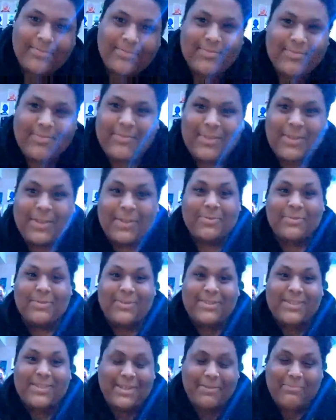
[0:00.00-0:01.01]
You
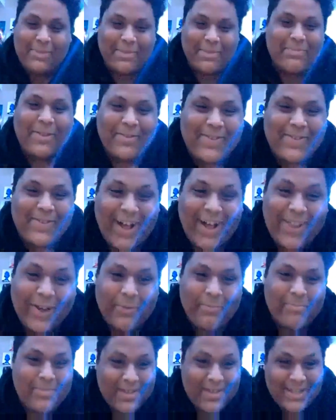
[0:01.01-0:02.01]
see people of color,
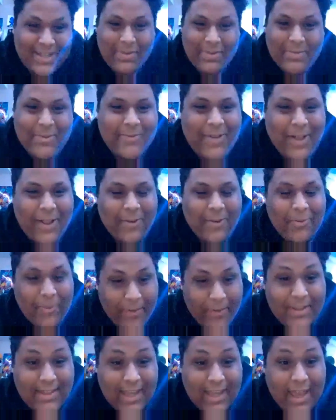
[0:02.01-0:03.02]
because people of color run
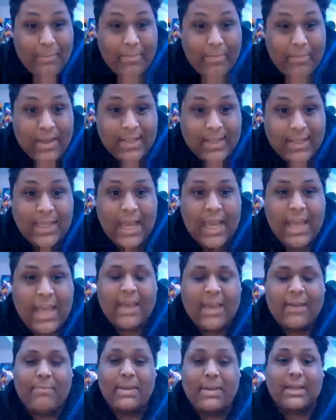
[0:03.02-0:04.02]
this campus,
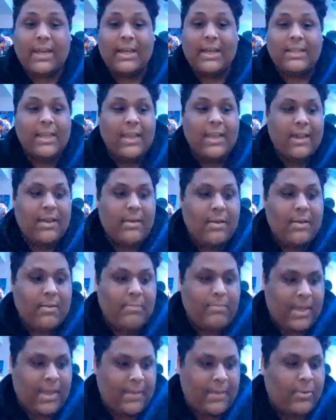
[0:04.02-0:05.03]
because
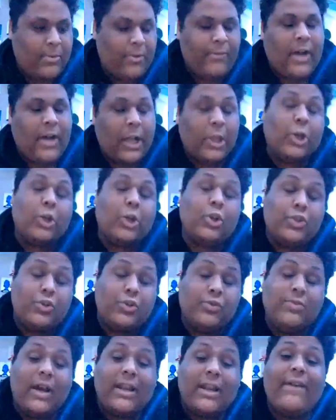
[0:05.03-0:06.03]
people of color do
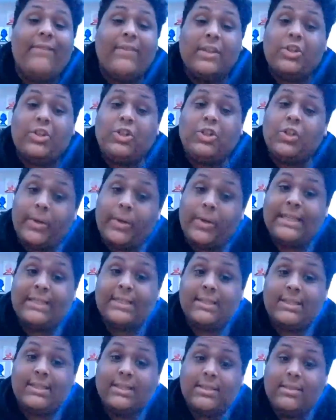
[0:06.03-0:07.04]
not have a
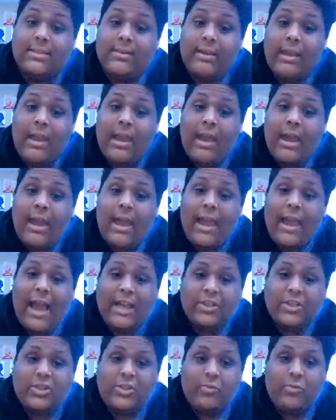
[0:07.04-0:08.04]
choice
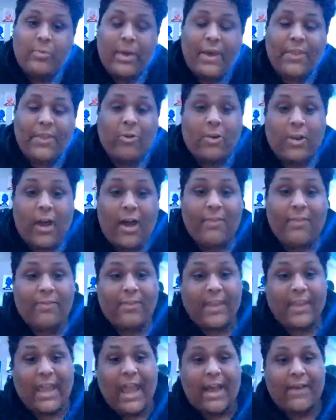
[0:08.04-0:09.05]
as to whether or not
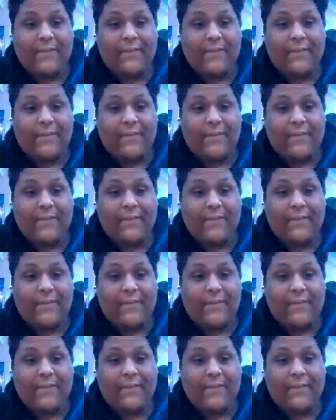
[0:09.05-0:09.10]
they have